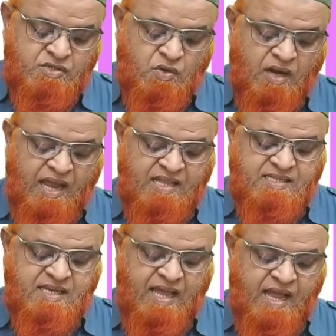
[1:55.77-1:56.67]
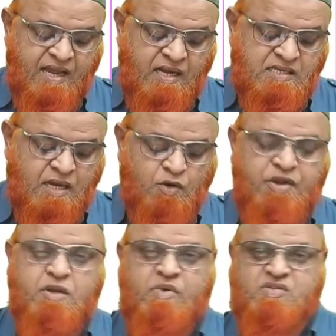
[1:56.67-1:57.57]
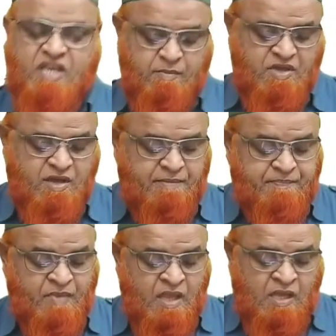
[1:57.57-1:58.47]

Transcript: So glancing angles are going to be same here.